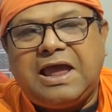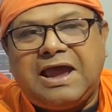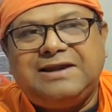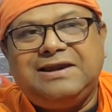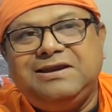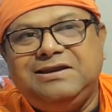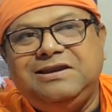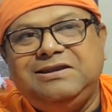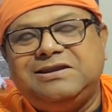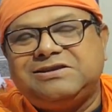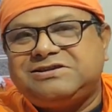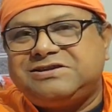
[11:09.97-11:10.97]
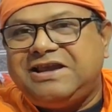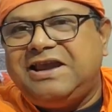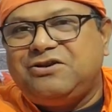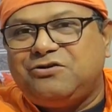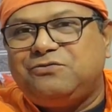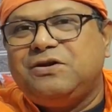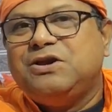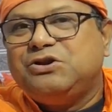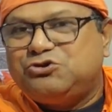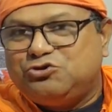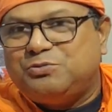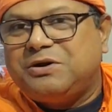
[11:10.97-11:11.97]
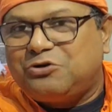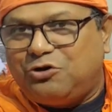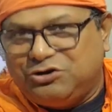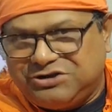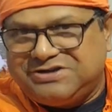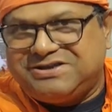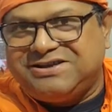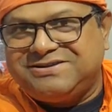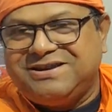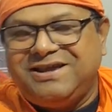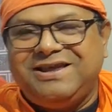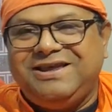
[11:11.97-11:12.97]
attaining the state of super consciousness.